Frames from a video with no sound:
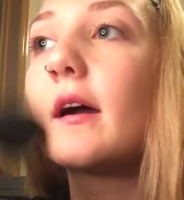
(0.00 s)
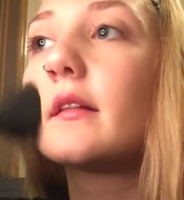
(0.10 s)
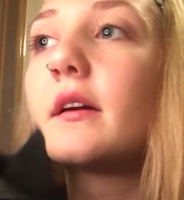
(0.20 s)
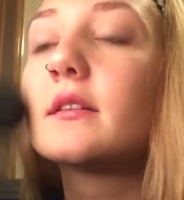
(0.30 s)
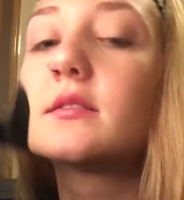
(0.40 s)
I
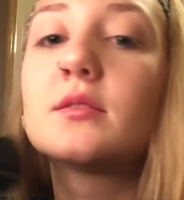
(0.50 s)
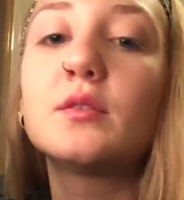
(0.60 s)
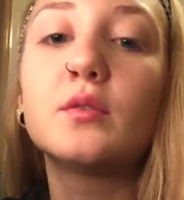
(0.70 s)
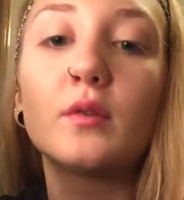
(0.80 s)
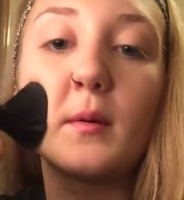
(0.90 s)
like
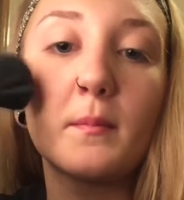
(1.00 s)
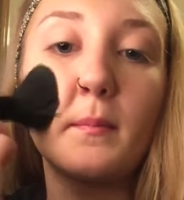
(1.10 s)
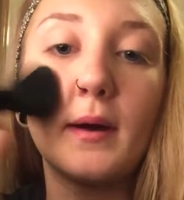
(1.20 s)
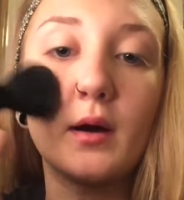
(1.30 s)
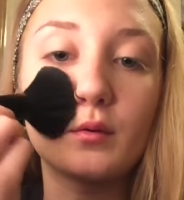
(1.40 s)
to
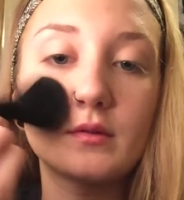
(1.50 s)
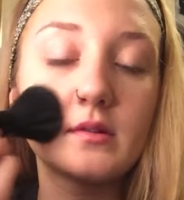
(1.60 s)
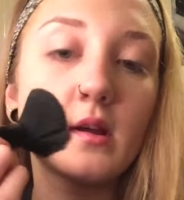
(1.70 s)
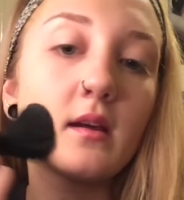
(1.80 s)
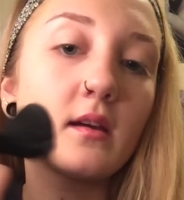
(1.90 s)

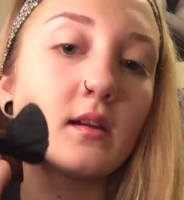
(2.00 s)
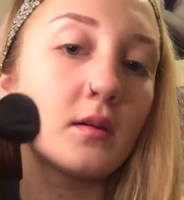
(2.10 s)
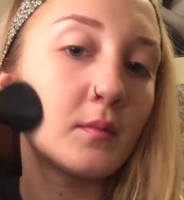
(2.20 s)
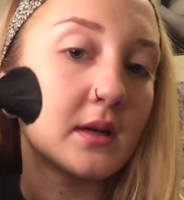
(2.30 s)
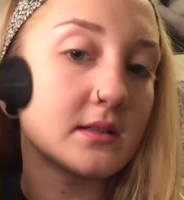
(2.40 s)
pounce it
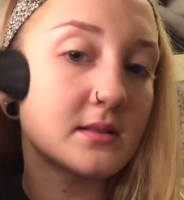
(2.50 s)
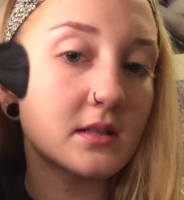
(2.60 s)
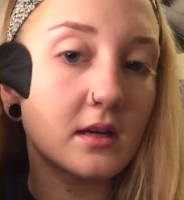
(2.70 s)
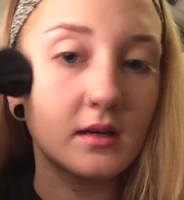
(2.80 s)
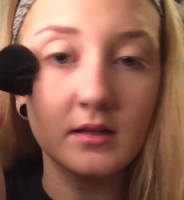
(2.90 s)
into my
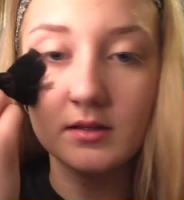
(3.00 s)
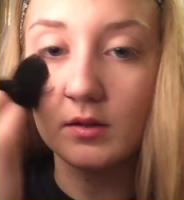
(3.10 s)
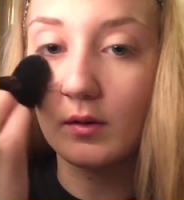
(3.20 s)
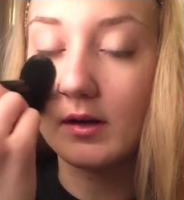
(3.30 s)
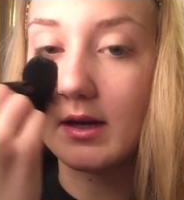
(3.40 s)
skin
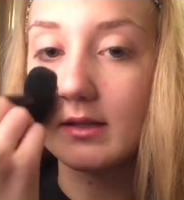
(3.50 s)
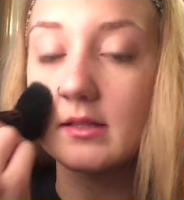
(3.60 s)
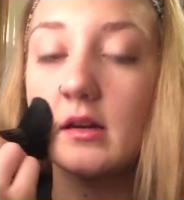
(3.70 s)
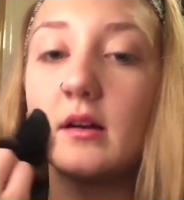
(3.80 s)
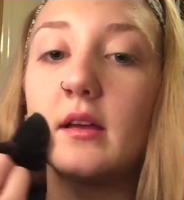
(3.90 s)
so it
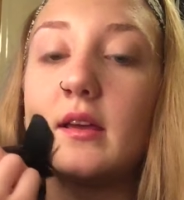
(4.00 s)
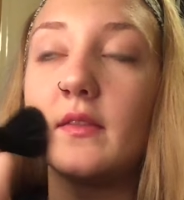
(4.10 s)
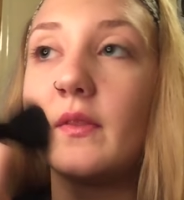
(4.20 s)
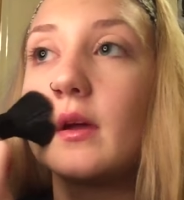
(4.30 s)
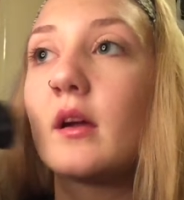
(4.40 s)
gets
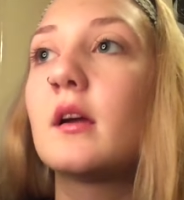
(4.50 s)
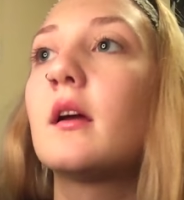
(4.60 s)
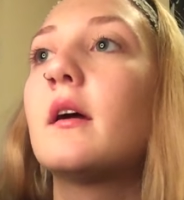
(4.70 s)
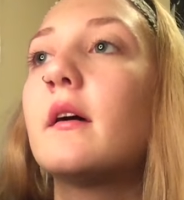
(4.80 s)
in there,